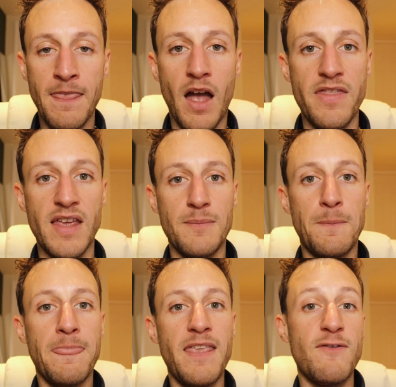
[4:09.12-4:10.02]
I think
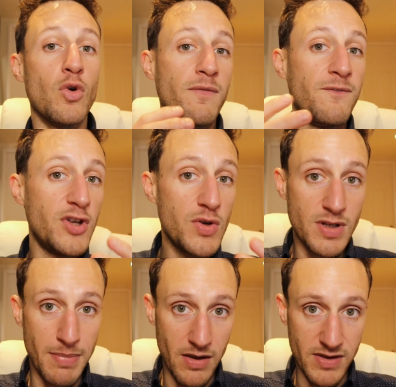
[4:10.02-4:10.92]
if you're confused
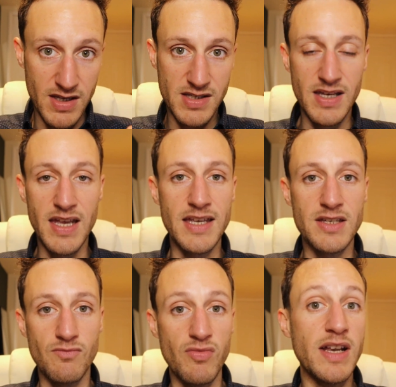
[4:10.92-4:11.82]
about this,
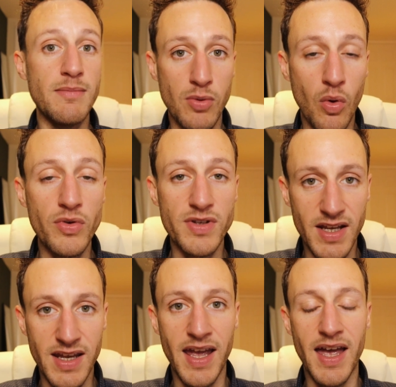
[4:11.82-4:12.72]
it's really important to
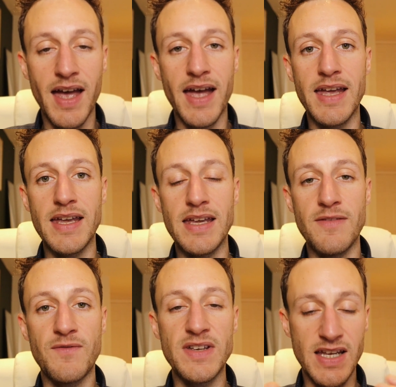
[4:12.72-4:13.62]
get a
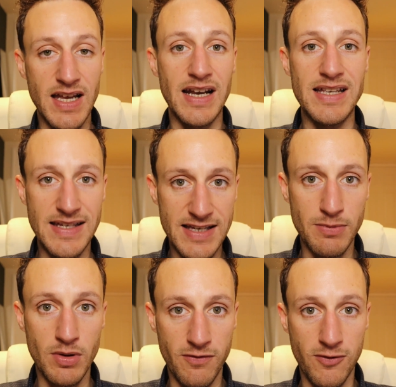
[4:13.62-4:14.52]
physical
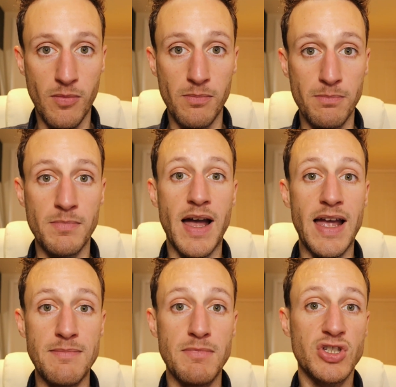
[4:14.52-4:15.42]
assessment from
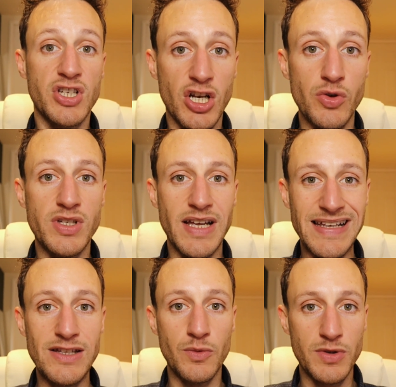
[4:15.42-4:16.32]
a
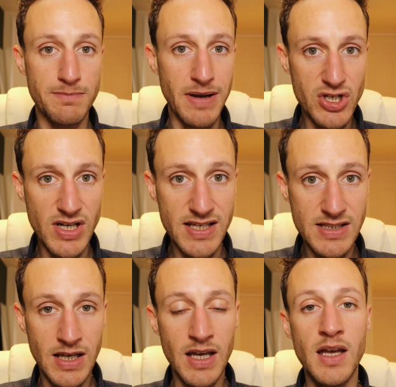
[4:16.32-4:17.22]
musculoskeletal
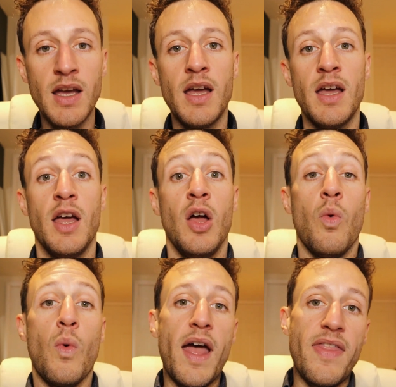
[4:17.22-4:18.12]
specialist
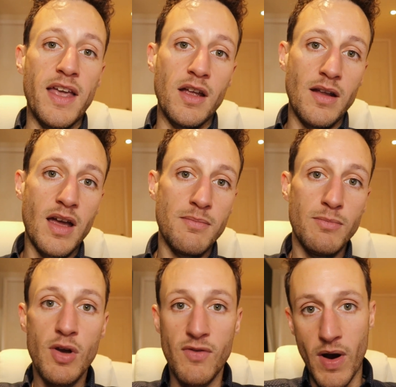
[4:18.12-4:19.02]
where they can
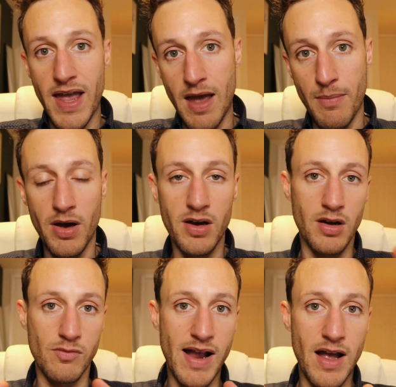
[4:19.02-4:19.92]
move your hip
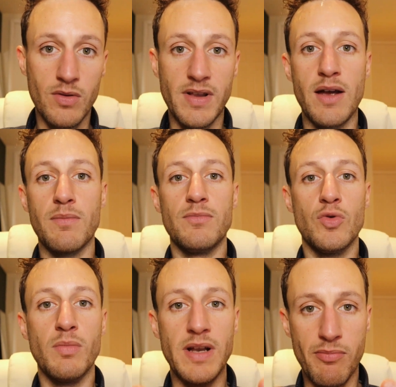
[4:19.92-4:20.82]
around. They
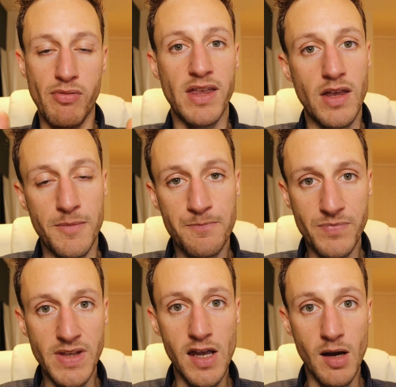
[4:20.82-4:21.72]
normally bring your
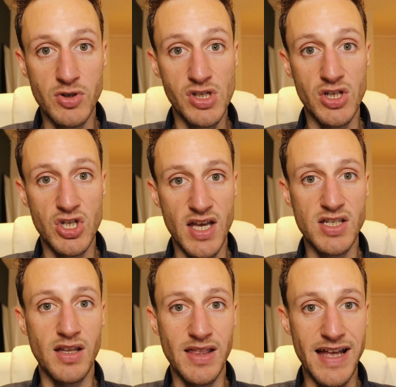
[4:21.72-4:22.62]
knee up to your
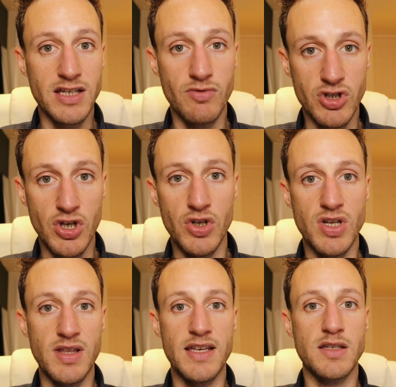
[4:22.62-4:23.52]
chest and that's reduced,
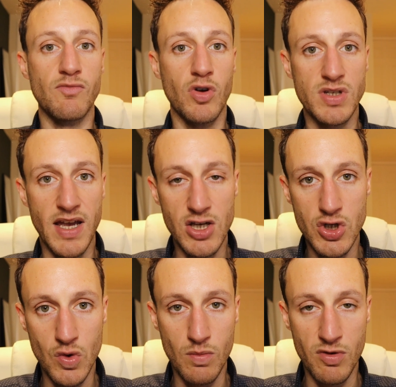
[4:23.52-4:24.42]
and there's some
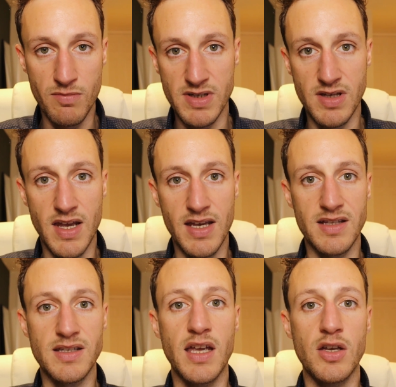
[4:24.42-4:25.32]
rotational movements that they can
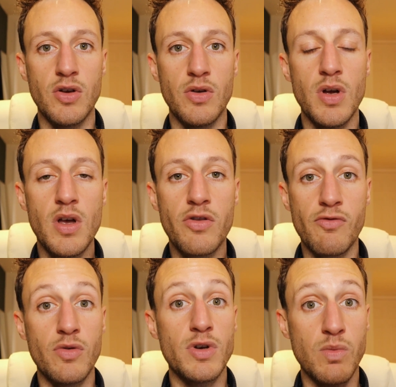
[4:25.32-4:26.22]
take you
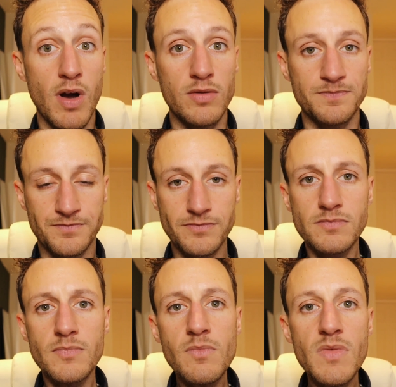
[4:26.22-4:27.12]
through as well
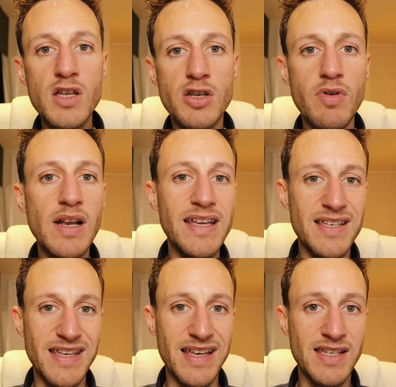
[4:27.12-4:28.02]
to really
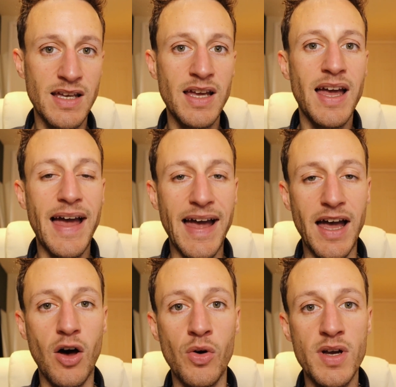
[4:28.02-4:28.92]
assess
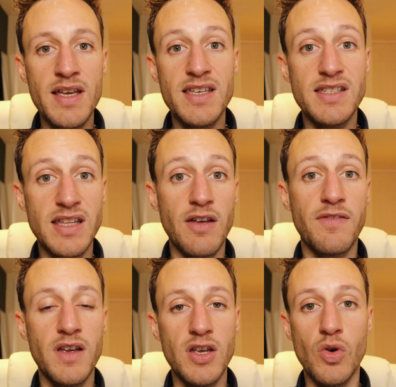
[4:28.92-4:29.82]
how
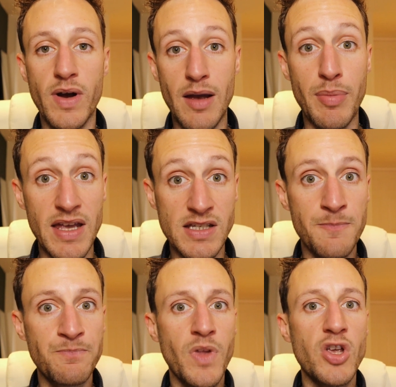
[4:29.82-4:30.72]
stiff your hip is.
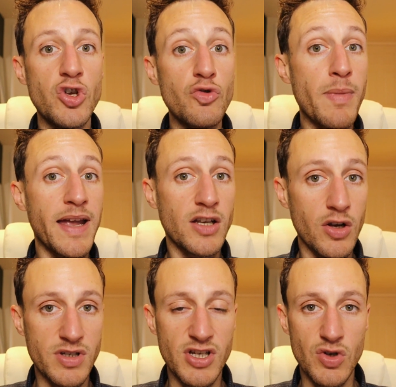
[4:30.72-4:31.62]
You may
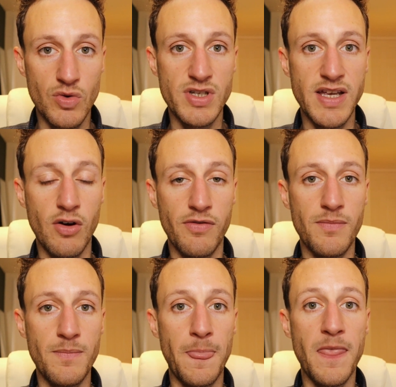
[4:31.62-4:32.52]
notice yourself
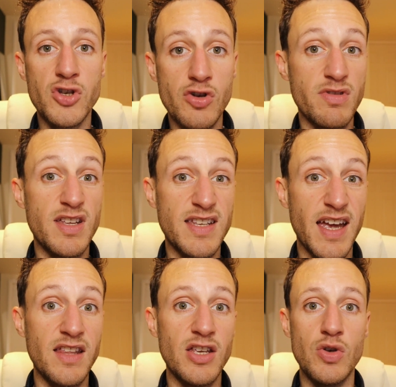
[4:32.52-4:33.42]
during the
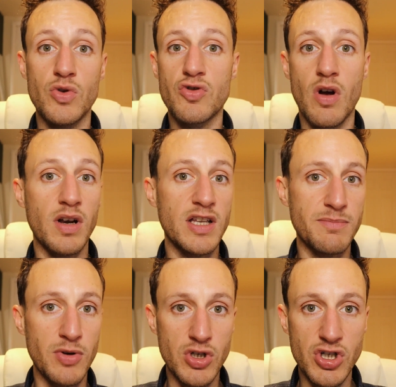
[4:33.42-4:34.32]
day that you're struggling to
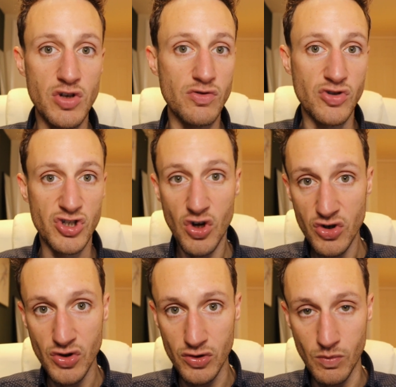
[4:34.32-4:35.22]
put shoes and
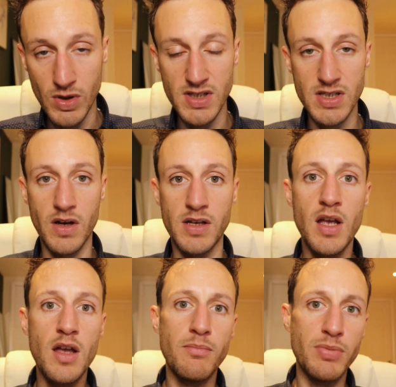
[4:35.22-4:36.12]
socks on one side,
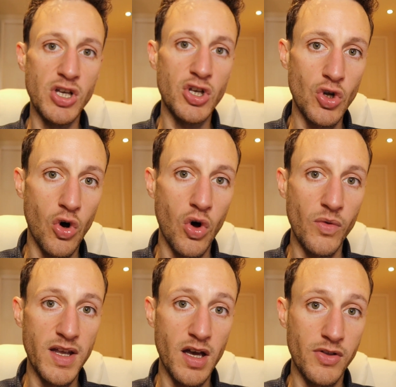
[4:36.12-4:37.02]
but you're not
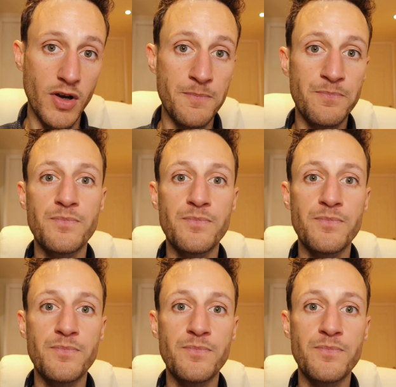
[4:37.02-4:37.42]
on the other.